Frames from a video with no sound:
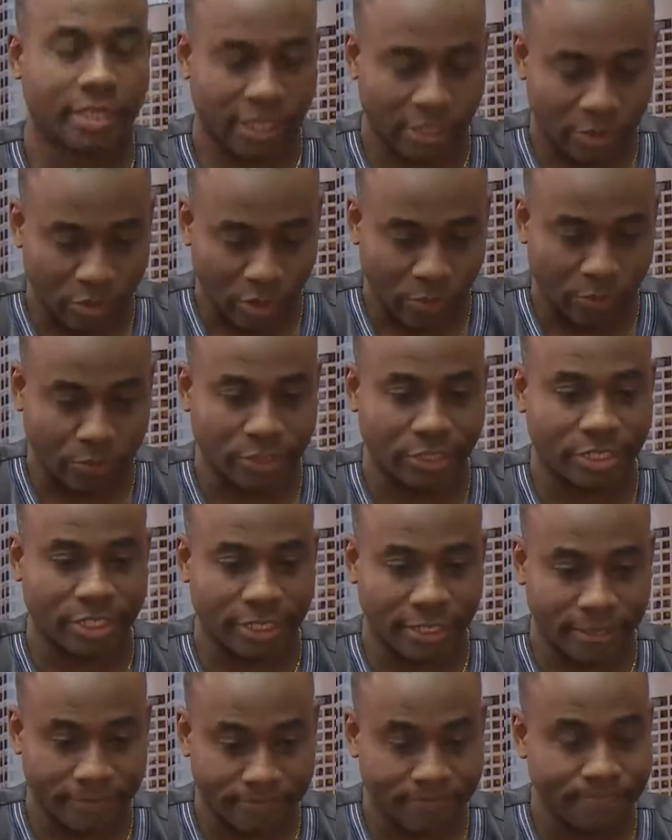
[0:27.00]
Thank Kevin. you. I
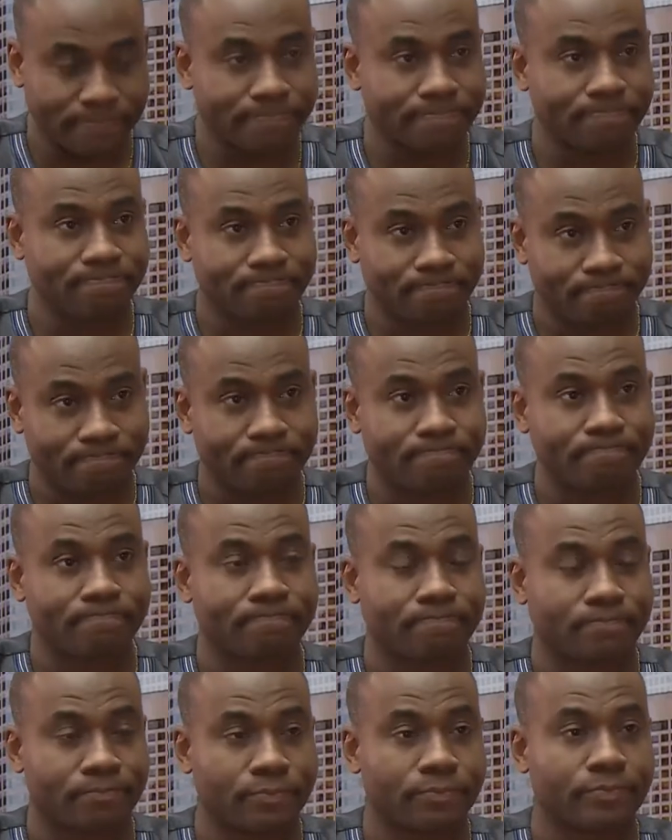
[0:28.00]
appreciate it. Welcome to the show.
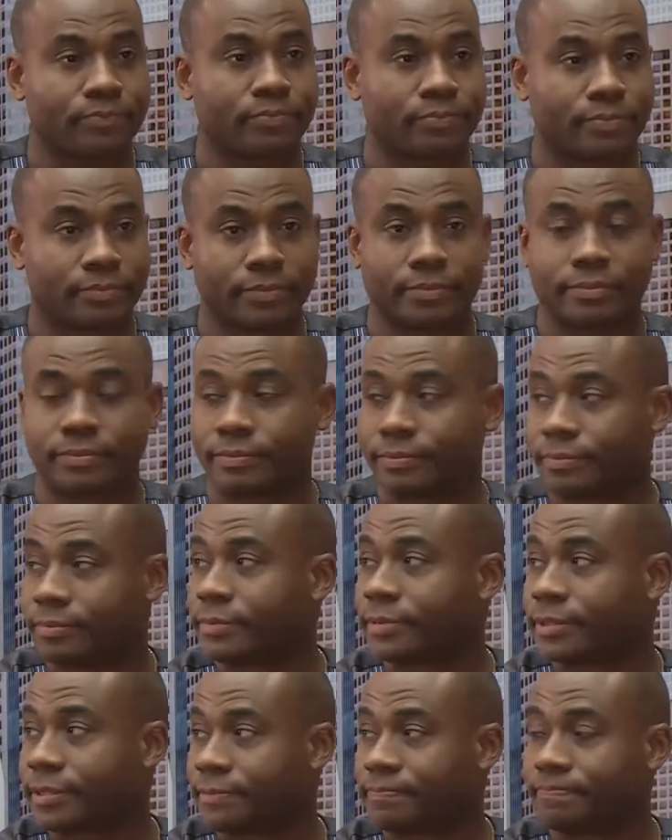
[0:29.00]
Thank you very much for
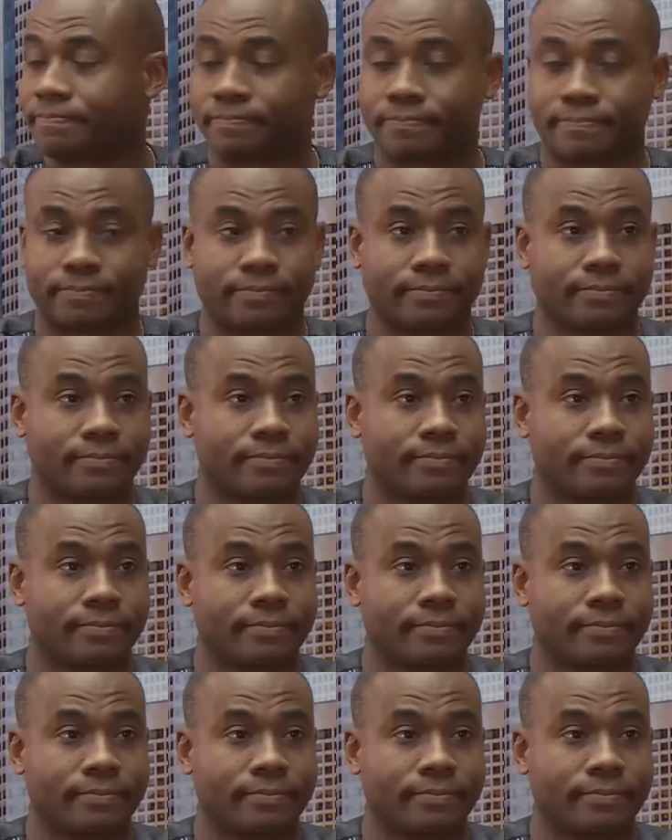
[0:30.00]
for being here with us on the